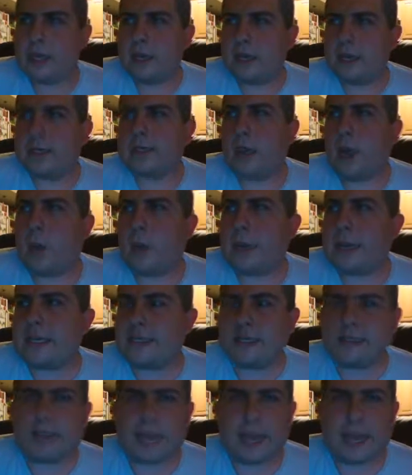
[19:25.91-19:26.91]
he's always
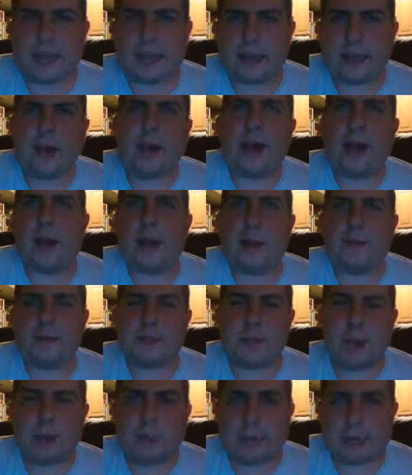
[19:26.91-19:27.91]
this kind of oh i'm
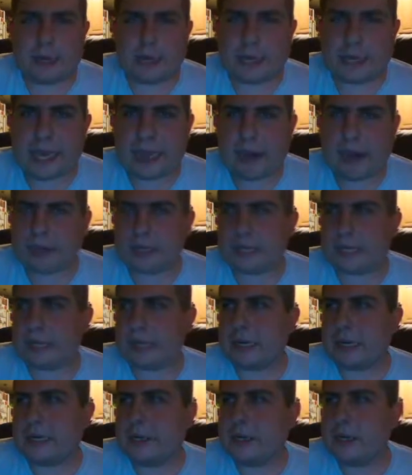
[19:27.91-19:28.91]
so meta
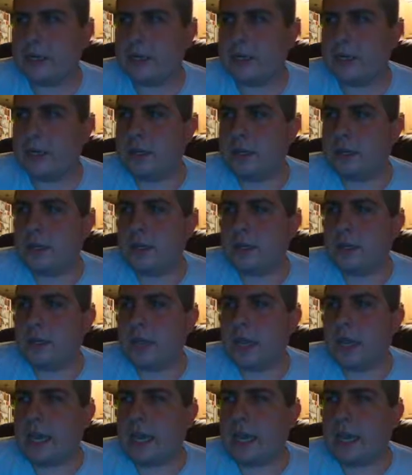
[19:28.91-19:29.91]
character
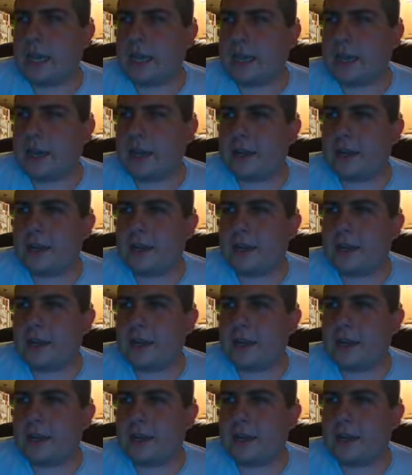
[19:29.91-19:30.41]
and